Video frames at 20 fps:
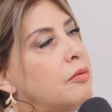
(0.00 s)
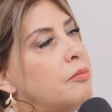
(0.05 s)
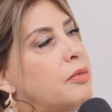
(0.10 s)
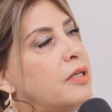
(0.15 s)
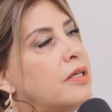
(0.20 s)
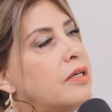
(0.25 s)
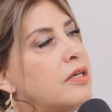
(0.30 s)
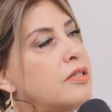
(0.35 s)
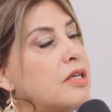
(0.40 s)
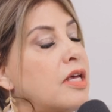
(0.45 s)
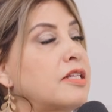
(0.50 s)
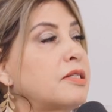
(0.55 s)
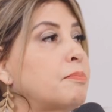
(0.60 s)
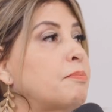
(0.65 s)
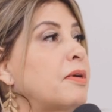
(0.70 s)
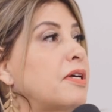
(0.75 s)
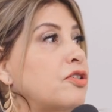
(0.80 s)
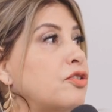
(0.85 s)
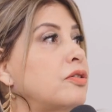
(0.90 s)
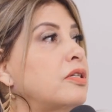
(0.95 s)
Because
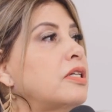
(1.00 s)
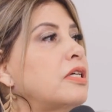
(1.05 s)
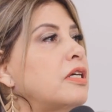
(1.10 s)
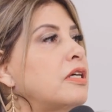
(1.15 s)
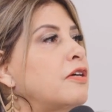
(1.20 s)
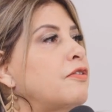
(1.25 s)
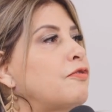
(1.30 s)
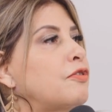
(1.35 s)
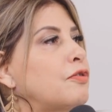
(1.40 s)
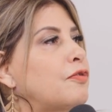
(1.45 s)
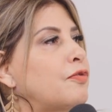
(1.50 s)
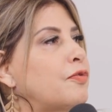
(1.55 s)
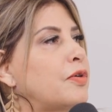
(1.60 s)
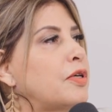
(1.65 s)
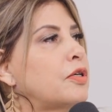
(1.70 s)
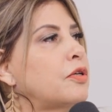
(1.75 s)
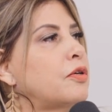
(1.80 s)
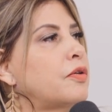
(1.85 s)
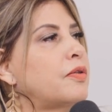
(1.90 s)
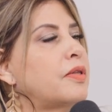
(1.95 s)
especially if you
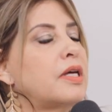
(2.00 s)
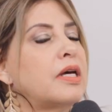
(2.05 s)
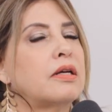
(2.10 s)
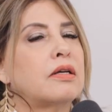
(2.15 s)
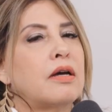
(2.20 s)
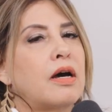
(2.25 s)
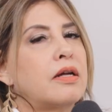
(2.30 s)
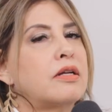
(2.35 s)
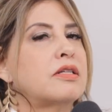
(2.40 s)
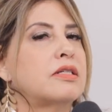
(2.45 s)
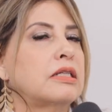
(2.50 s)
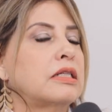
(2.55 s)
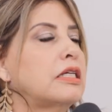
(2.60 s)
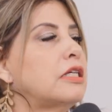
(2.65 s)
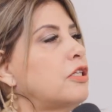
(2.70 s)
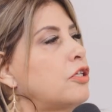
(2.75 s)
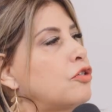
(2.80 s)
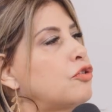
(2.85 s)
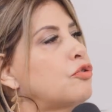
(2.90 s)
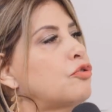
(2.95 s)
feel that God is
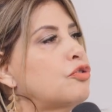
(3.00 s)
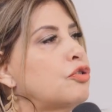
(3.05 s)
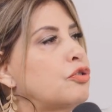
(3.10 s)
leading you